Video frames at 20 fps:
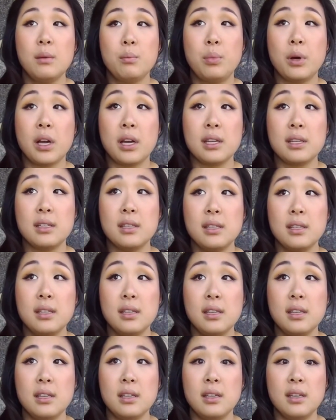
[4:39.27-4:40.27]
But
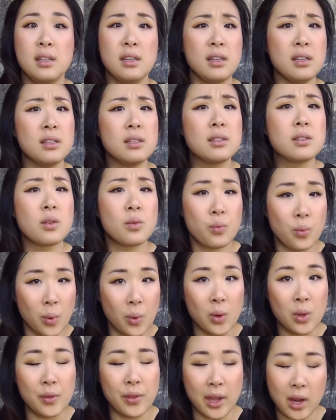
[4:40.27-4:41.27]
it is the
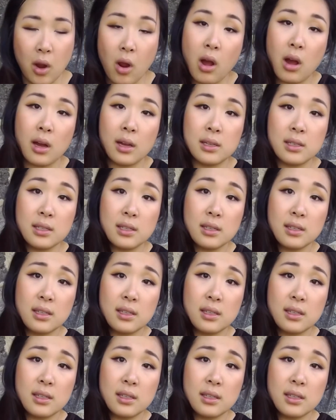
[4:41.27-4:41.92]
role that God